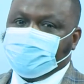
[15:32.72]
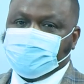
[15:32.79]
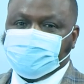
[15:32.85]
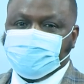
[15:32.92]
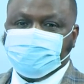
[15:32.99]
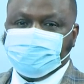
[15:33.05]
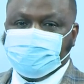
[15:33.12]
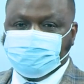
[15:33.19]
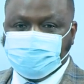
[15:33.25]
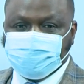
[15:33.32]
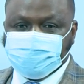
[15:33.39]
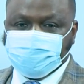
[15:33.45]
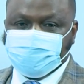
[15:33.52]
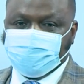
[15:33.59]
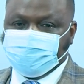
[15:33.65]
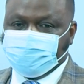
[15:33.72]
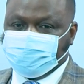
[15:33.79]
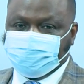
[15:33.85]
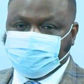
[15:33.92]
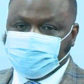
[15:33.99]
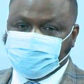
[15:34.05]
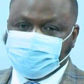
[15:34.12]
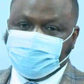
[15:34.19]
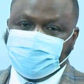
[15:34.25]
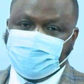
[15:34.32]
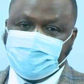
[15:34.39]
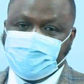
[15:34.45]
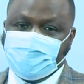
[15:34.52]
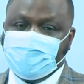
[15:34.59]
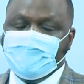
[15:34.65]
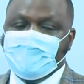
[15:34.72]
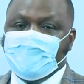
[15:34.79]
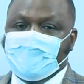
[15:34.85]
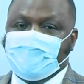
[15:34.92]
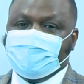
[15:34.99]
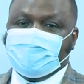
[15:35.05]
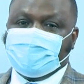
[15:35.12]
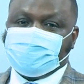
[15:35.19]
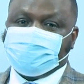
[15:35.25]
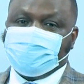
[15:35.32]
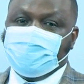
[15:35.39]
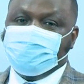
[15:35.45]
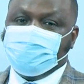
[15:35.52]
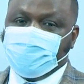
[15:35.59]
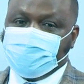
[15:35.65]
because of depletion of ozone layer. And that's why